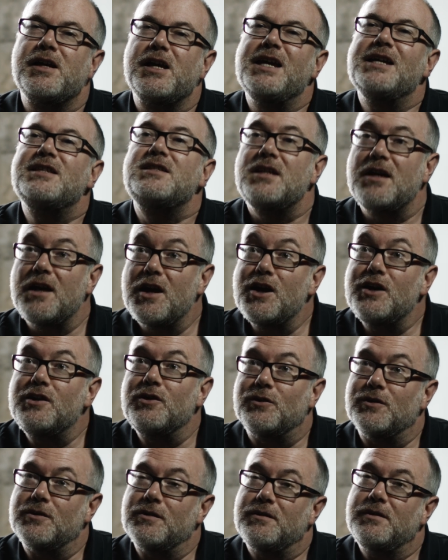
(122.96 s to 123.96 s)

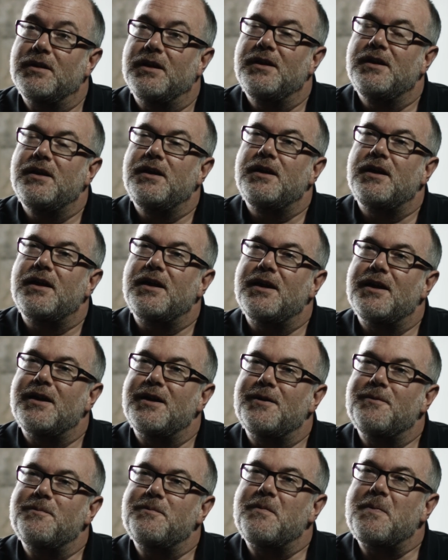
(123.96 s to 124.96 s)
eternal
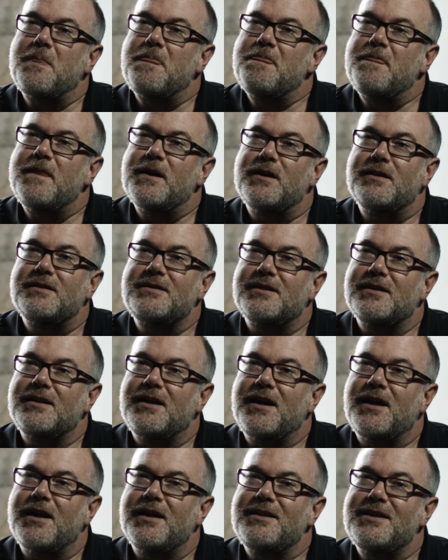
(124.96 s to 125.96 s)
um, that
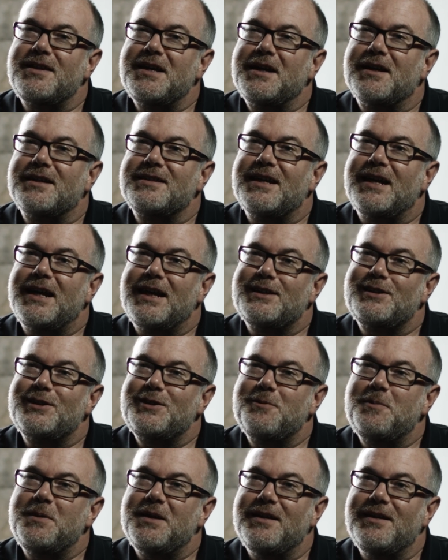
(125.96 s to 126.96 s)
I think that has
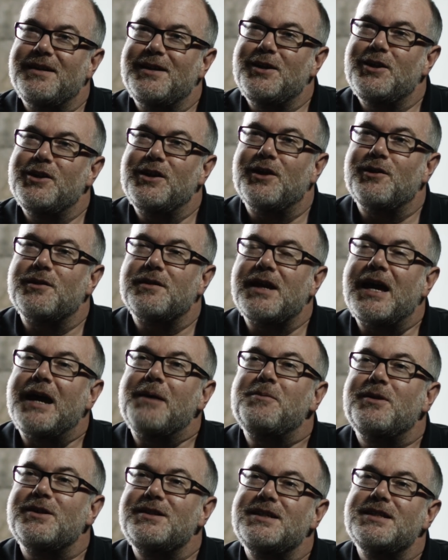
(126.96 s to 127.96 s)
to be, you know,
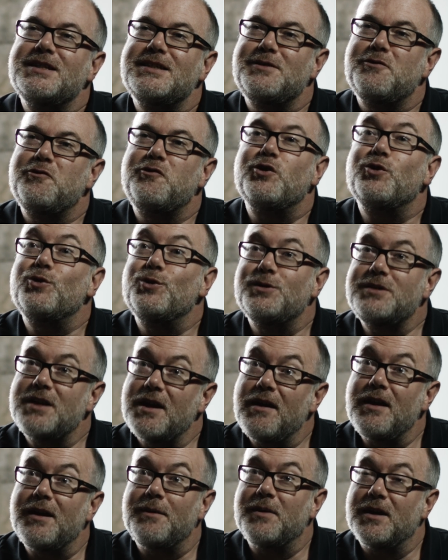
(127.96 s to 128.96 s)
Hamlet is for all
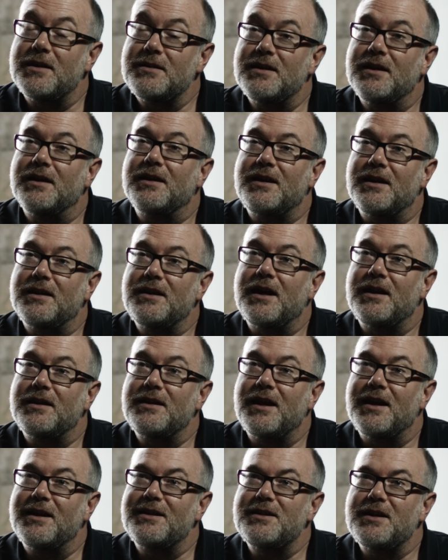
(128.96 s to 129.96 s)
time, I think, and, and,
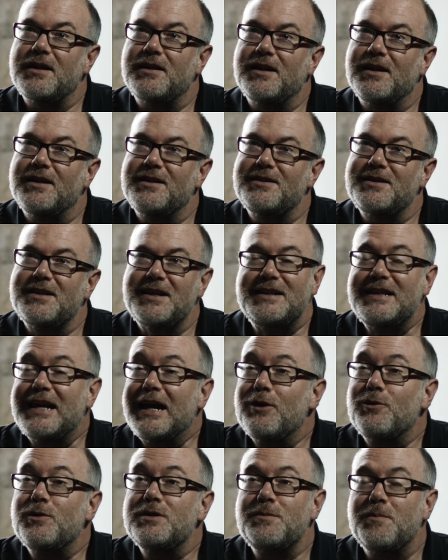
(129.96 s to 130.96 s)
and, and
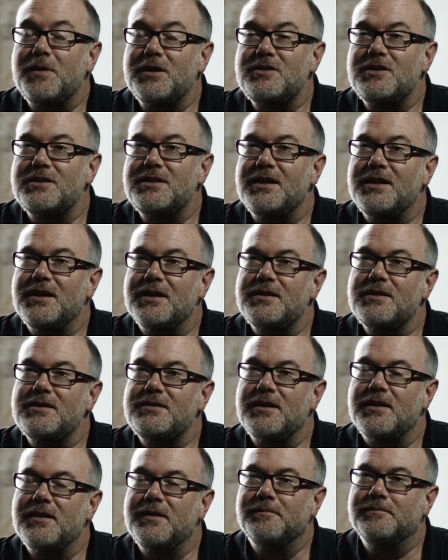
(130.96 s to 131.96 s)
now as much as any other
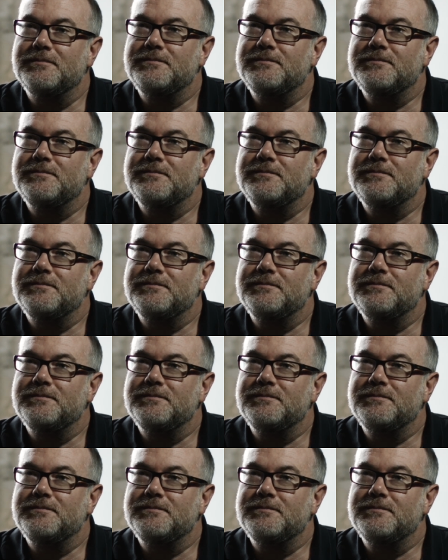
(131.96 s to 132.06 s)
time.